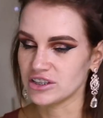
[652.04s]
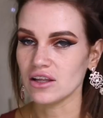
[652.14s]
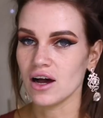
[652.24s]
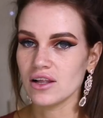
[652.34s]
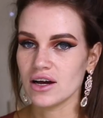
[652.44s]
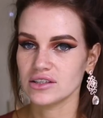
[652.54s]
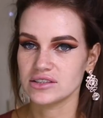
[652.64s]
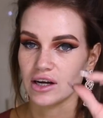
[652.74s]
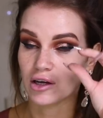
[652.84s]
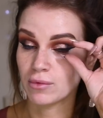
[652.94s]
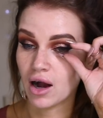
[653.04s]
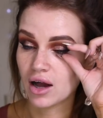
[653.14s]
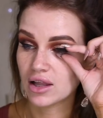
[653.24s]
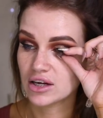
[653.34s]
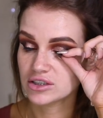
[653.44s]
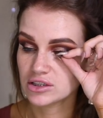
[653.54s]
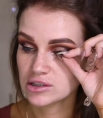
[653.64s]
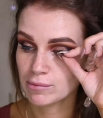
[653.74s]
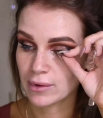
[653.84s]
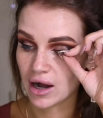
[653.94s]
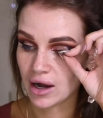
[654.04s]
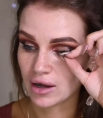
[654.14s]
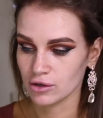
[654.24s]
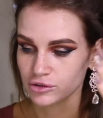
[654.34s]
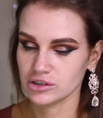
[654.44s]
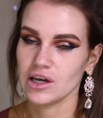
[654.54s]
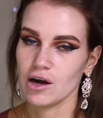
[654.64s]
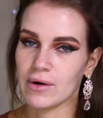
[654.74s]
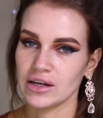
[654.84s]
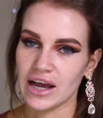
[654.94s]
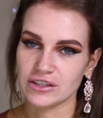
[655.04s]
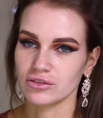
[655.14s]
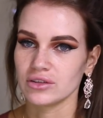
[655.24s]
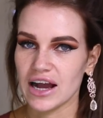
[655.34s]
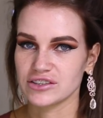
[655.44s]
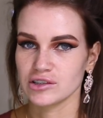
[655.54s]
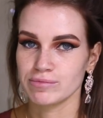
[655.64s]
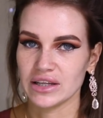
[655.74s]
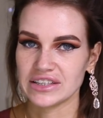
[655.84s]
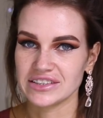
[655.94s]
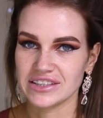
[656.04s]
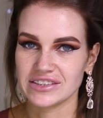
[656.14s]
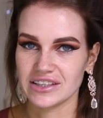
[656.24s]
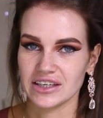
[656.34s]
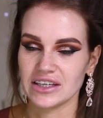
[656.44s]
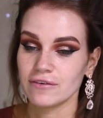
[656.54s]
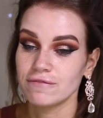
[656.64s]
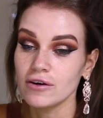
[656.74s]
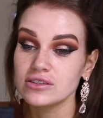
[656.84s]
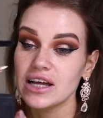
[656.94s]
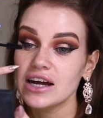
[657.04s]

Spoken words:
gel eyeliner stuck in my eyelashes, but it'll just help my natural lashes blend into the false